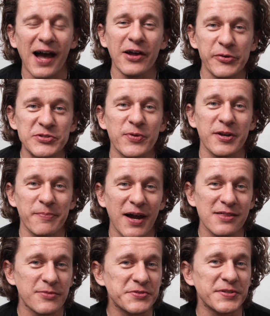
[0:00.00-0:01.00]
I always want to
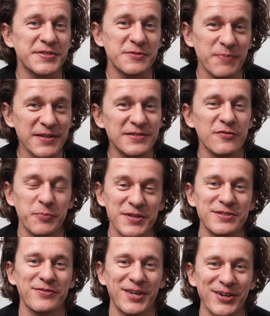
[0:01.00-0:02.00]
buy the most expensive
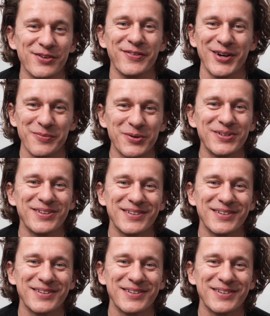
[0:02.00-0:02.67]
piece of gear available.